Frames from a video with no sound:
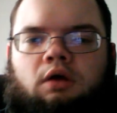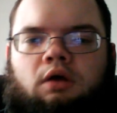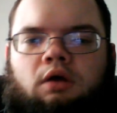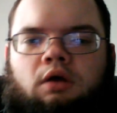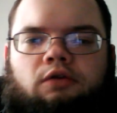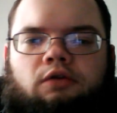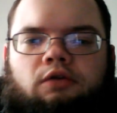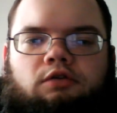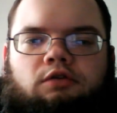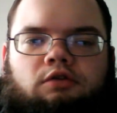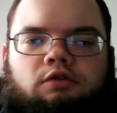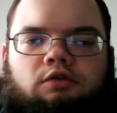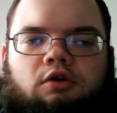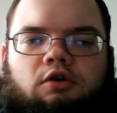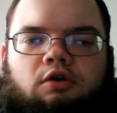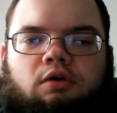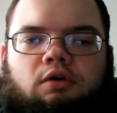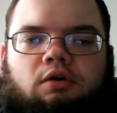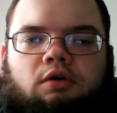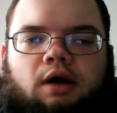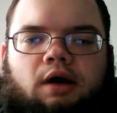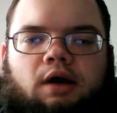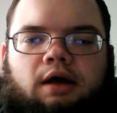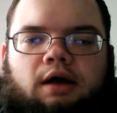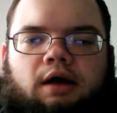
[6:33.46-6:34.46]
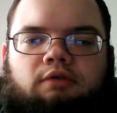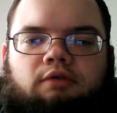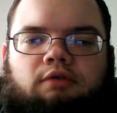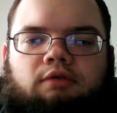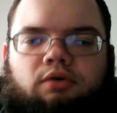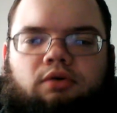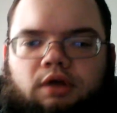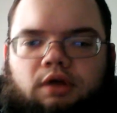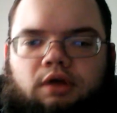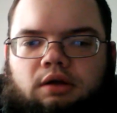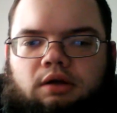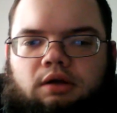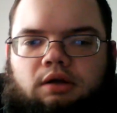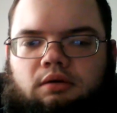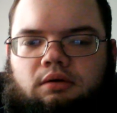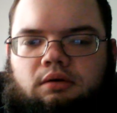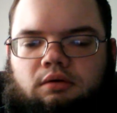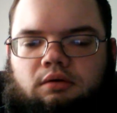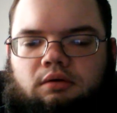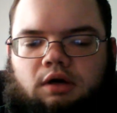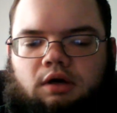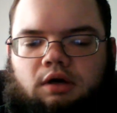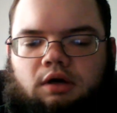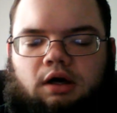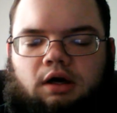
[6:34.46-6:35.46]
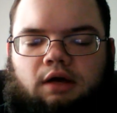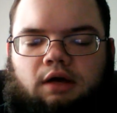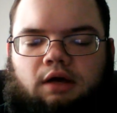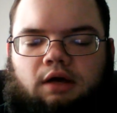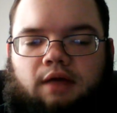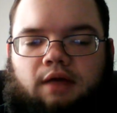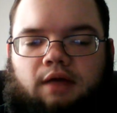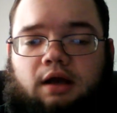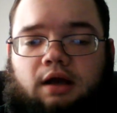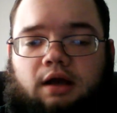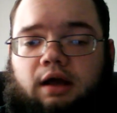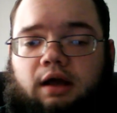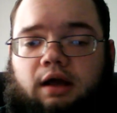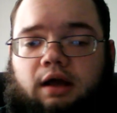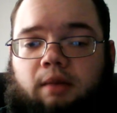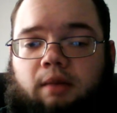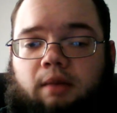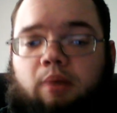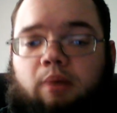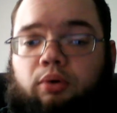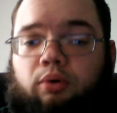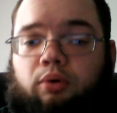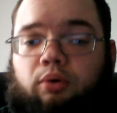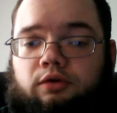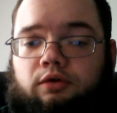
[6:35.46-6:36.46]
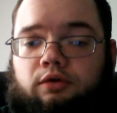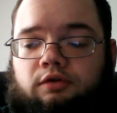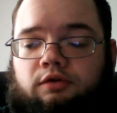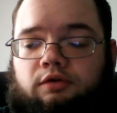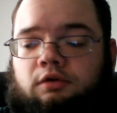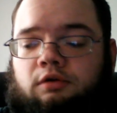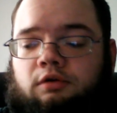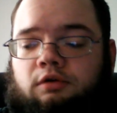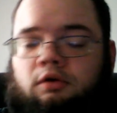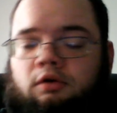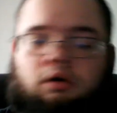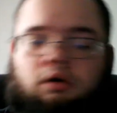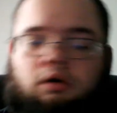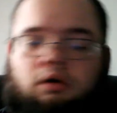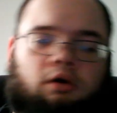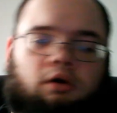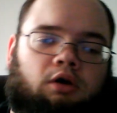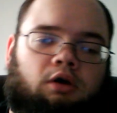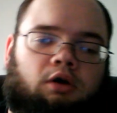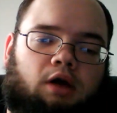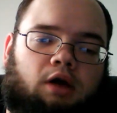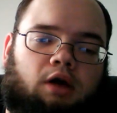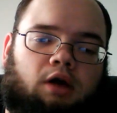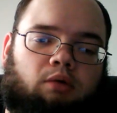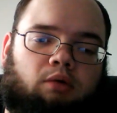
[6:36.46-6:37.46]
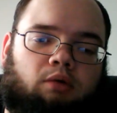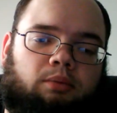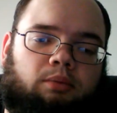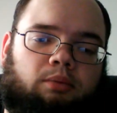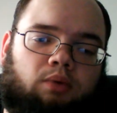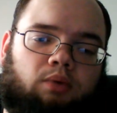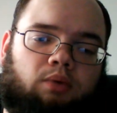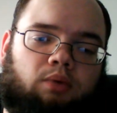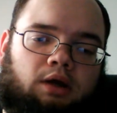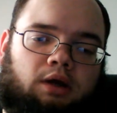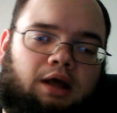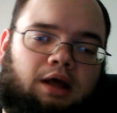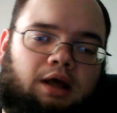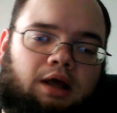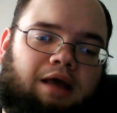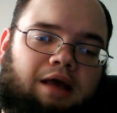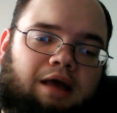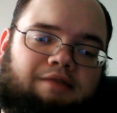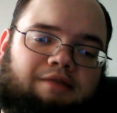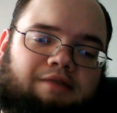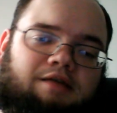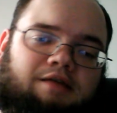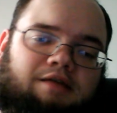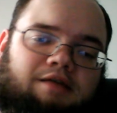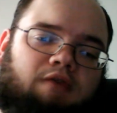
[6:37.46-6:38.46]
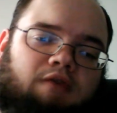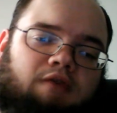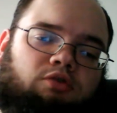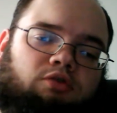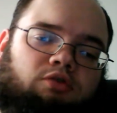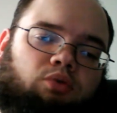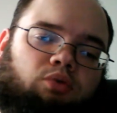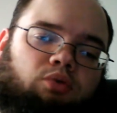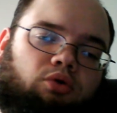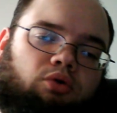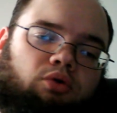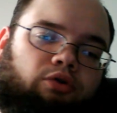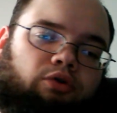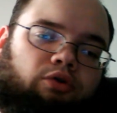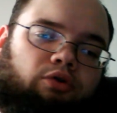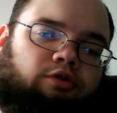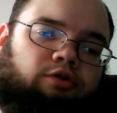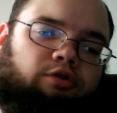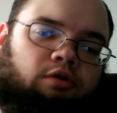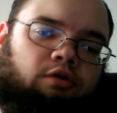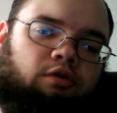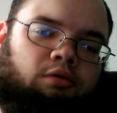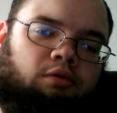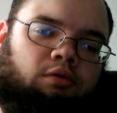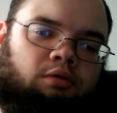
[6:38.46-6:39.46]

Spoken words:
So I have agreed. That, and I got my books. I will be running a Savage Worlds